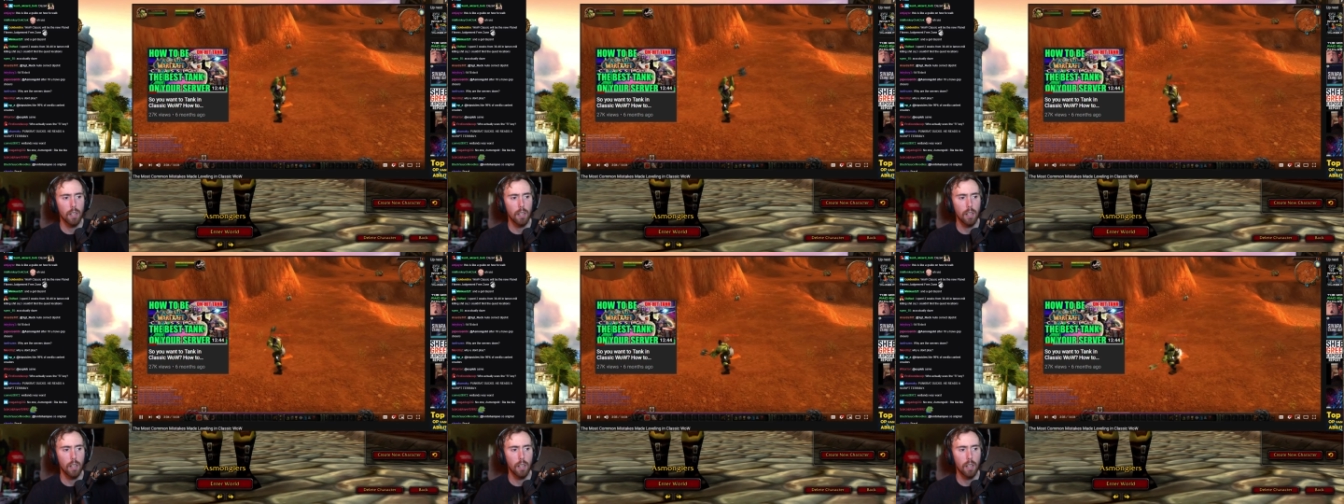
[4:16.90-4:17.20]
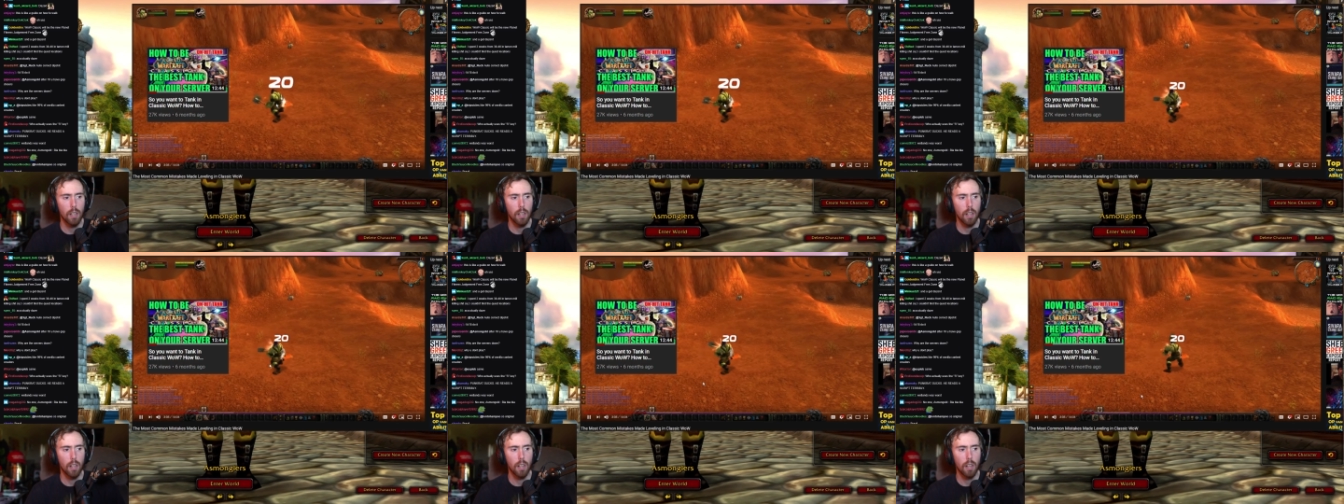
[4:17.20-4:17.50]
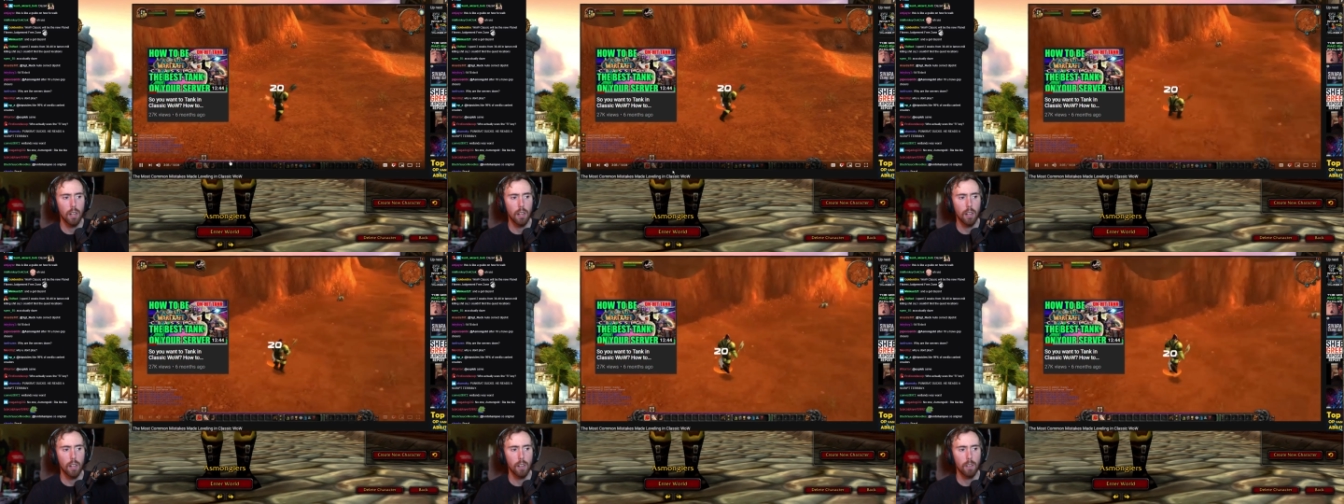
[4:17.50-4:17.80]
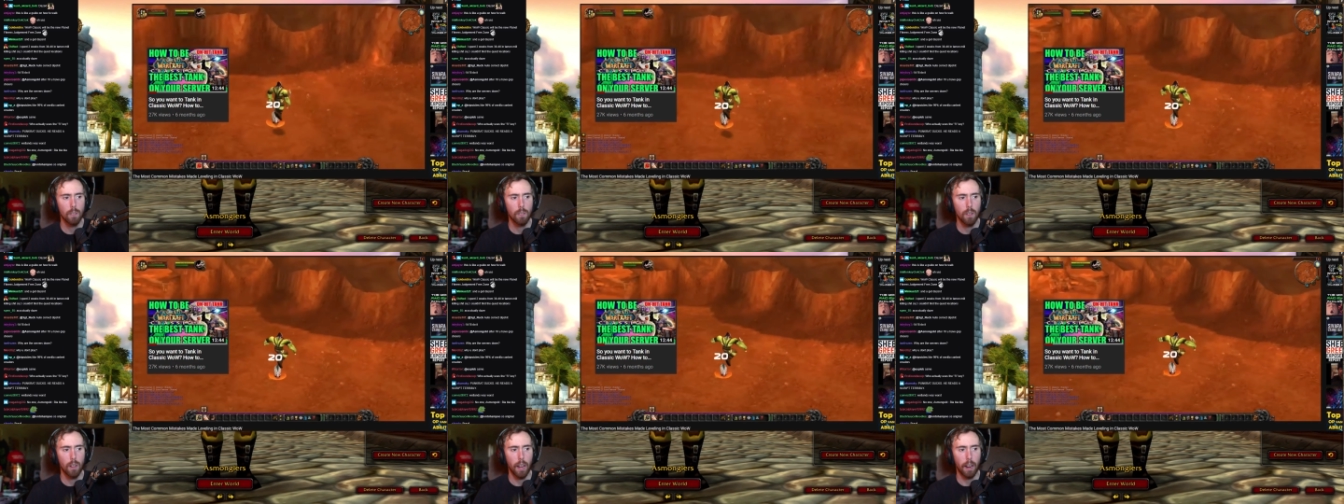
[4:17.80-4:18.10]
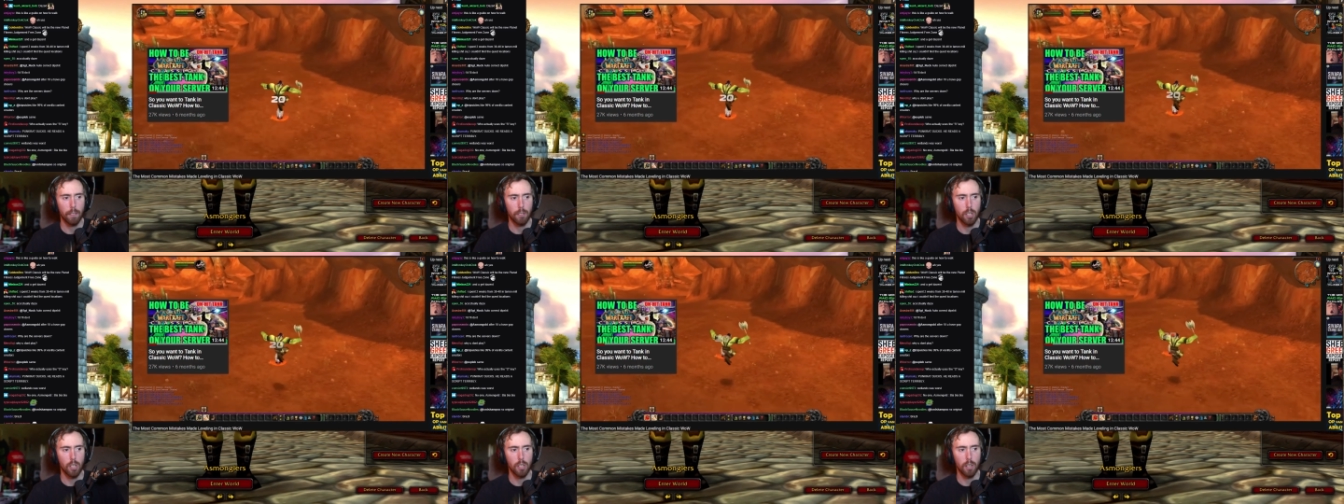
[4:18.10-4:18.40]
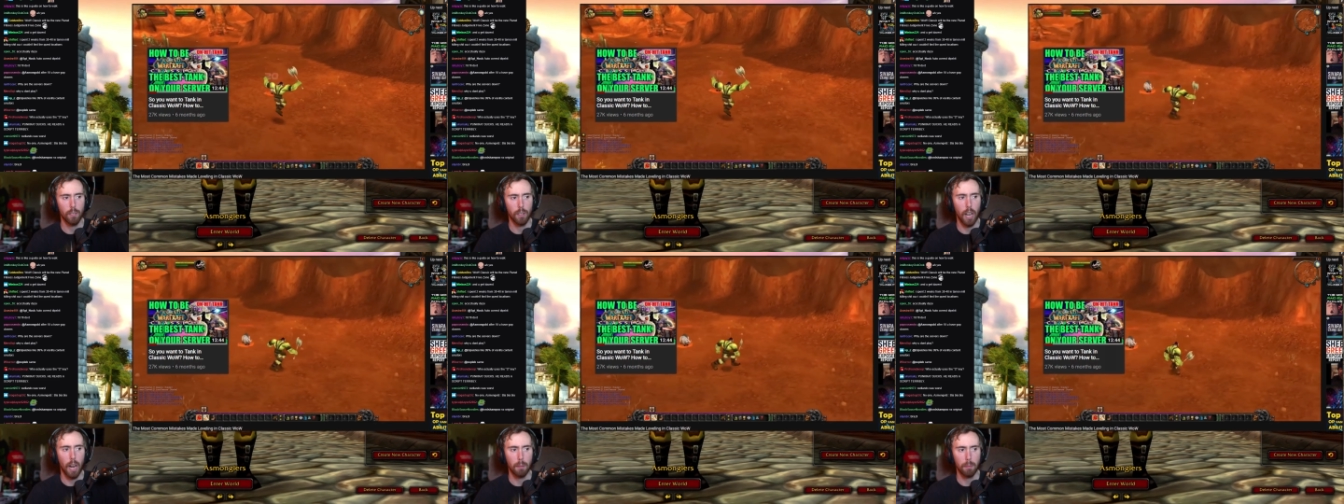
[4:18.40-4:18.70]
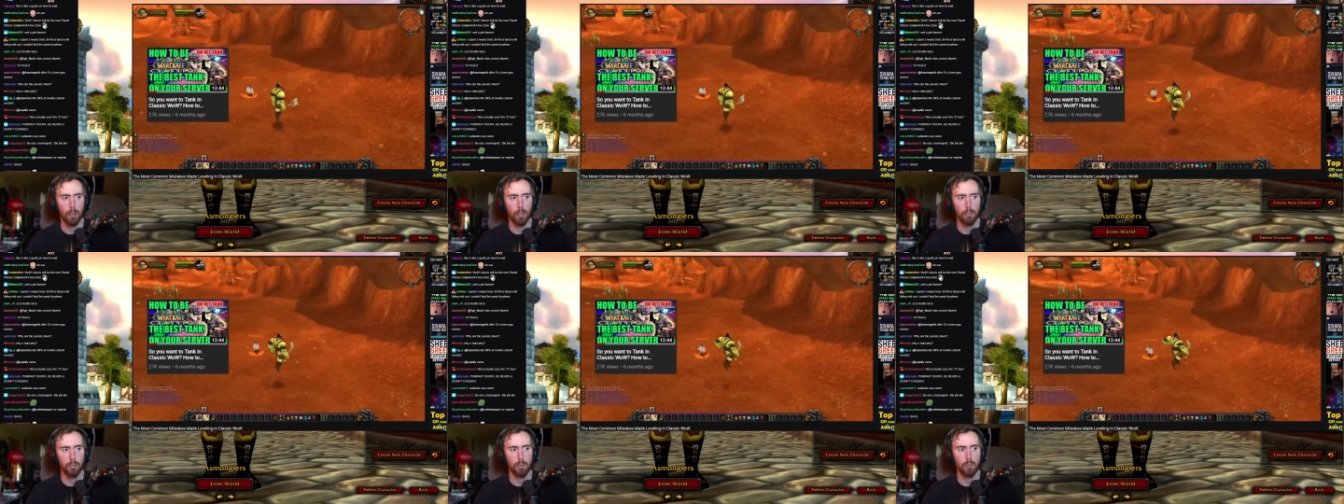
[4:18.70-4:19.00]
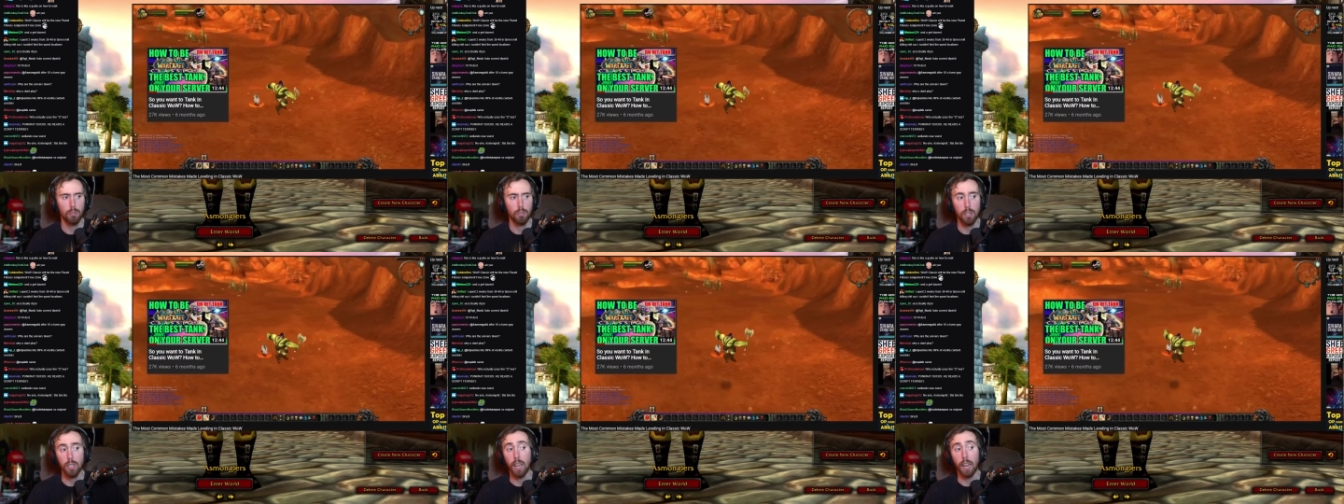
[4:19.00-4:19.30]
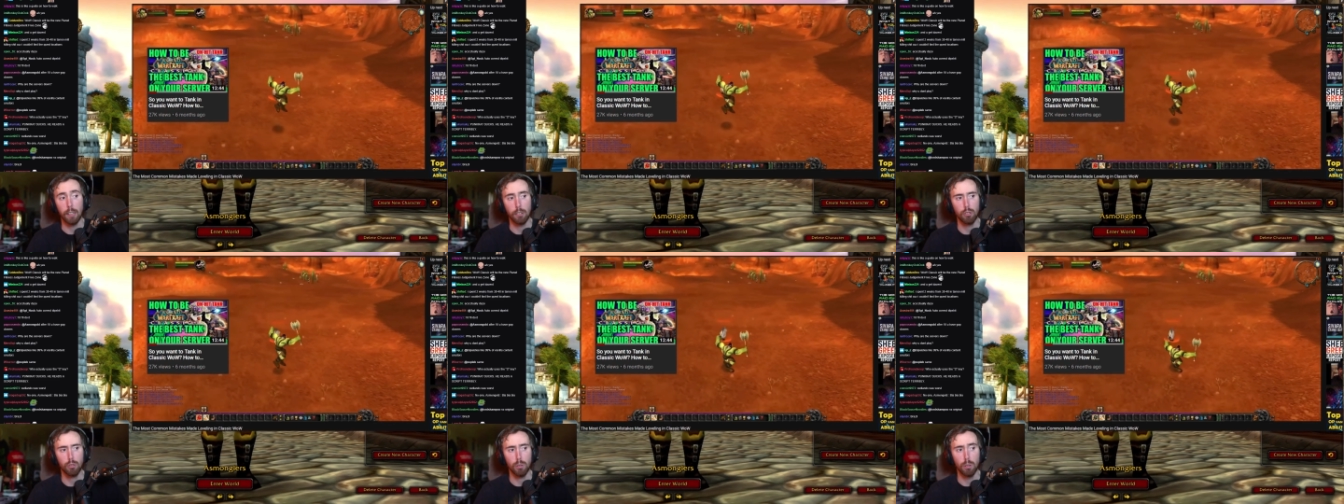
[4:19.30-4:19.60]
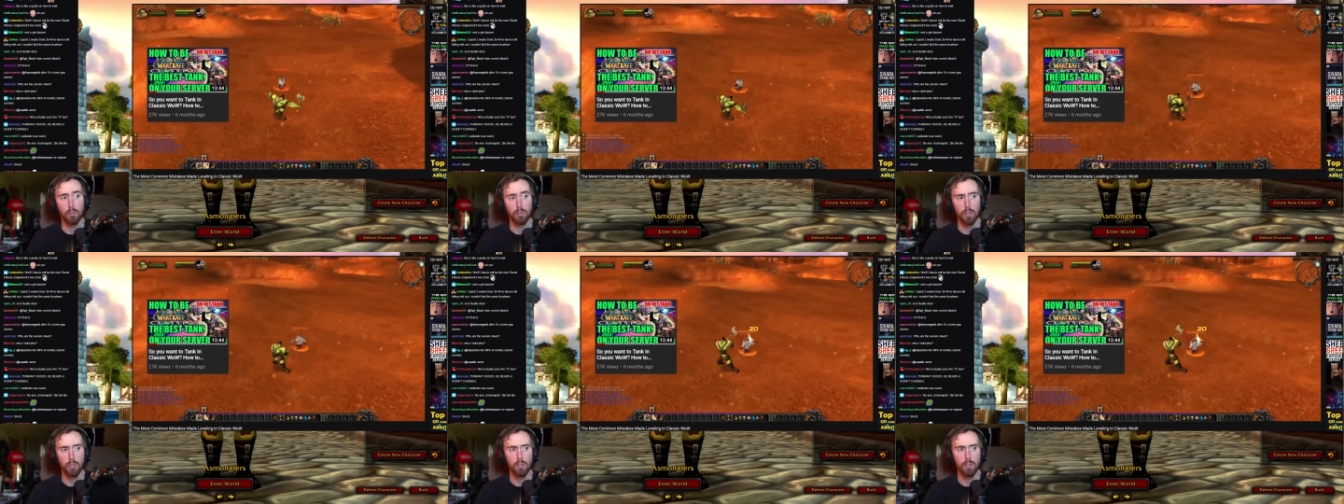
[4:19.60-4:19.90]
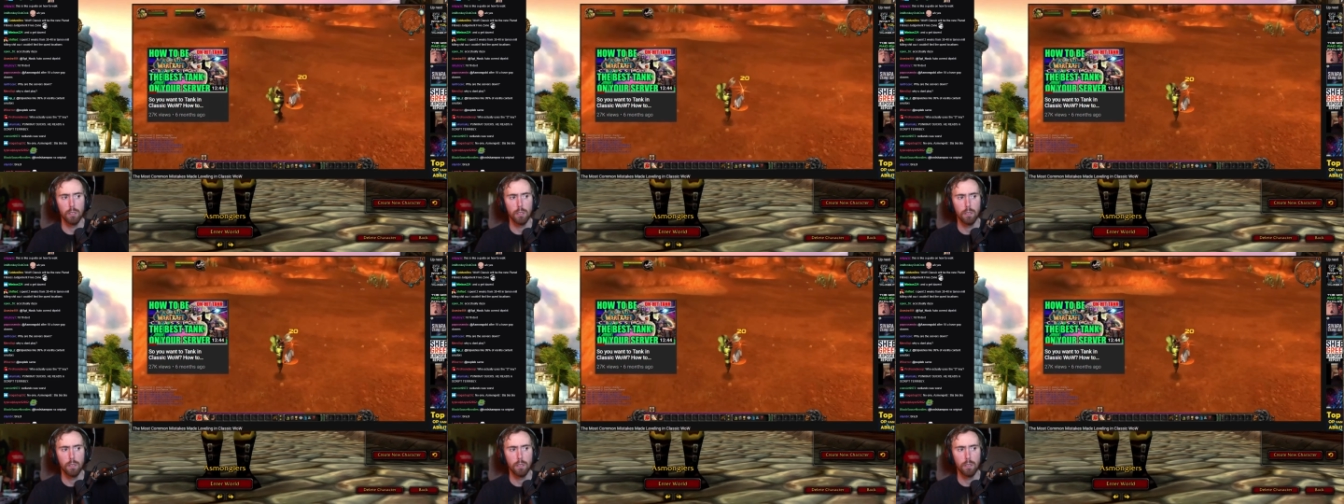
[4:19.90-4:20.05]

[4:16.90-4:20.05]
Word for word: video if you want to go into more detail on yeah, how to execute this.